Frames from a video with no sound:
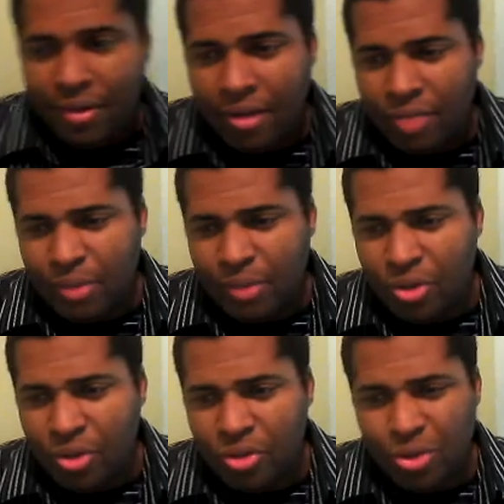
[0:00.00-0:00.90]
If you're
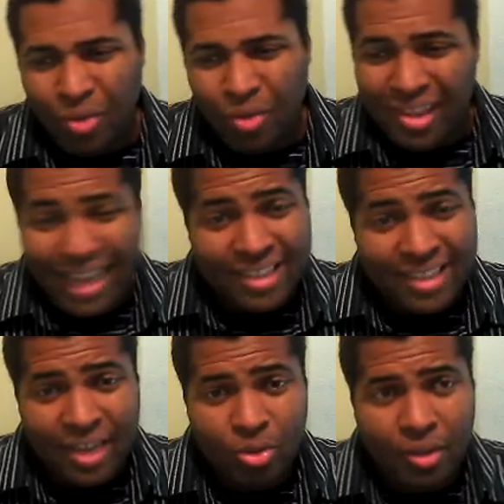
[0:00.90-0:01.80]
spiritual, don't really like
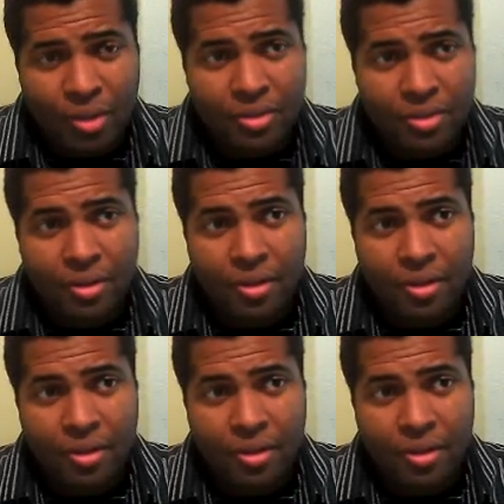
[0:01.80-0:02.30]
science too much,